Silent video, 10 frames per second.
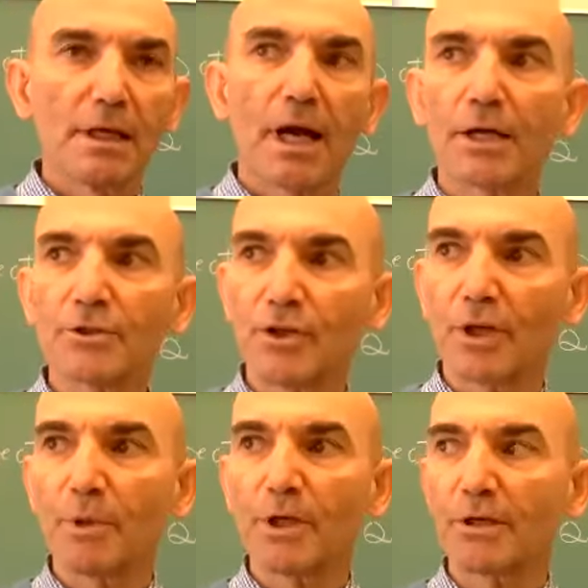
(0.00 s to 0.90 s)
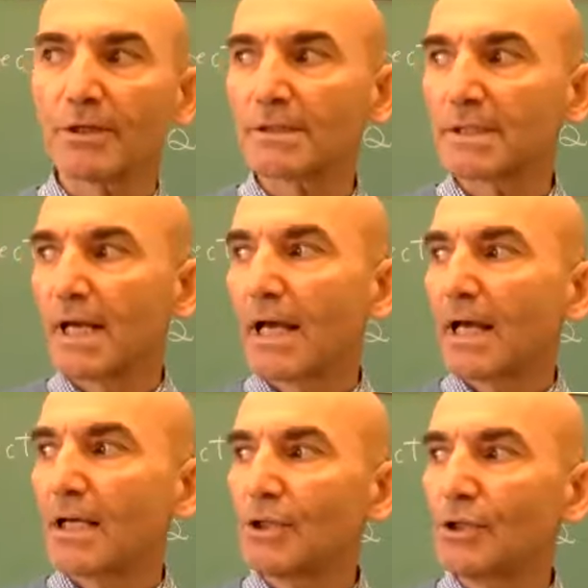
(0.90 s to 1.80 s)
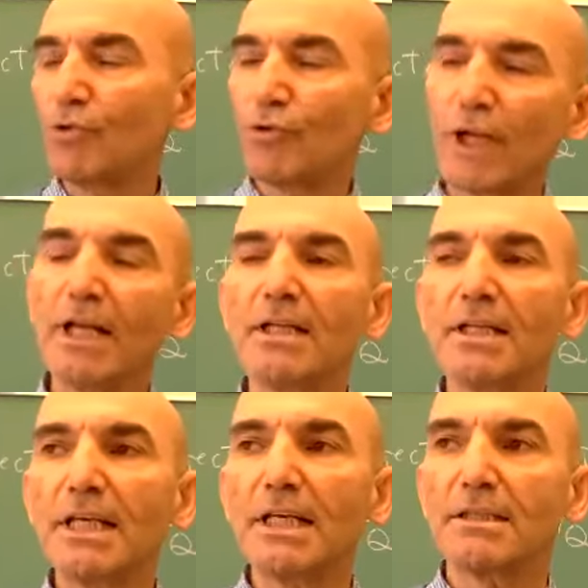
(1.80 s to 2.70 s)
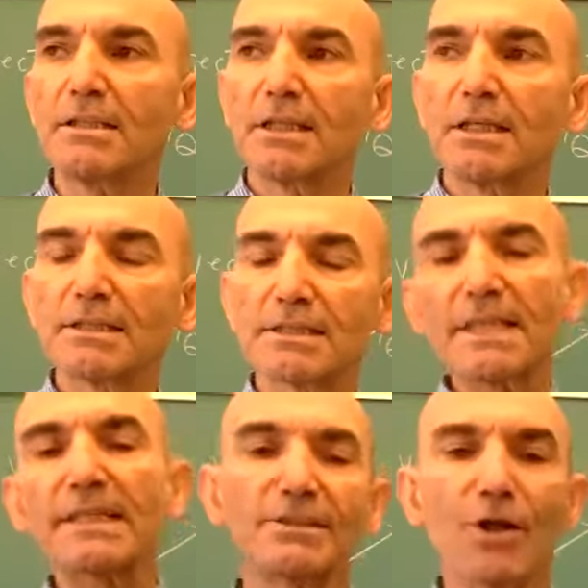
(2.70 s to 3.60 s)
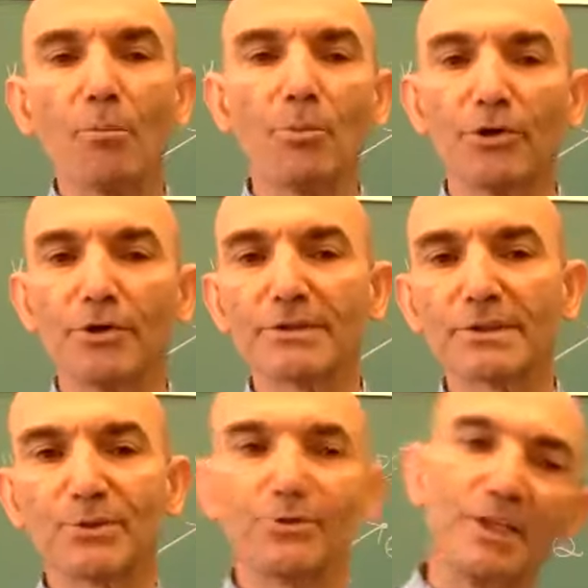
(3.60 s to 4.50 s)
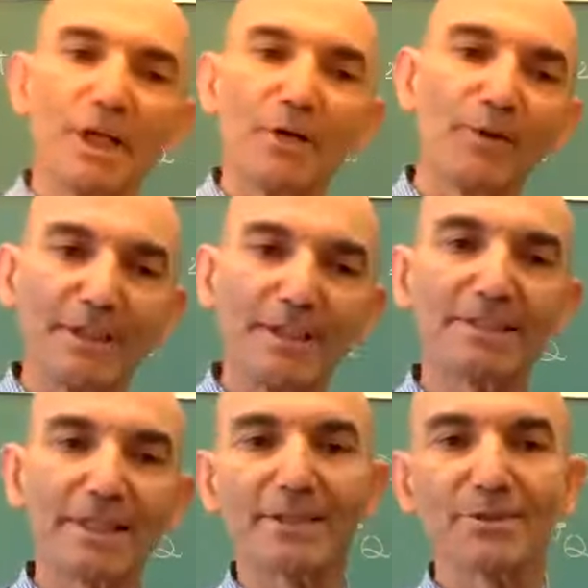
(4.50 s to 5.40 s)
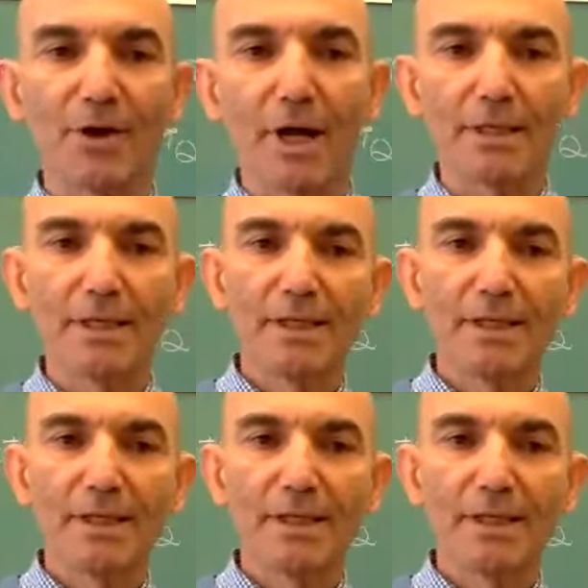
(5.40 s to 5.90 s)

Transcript: actually, because you really need 6 numbers to deal with these things, right?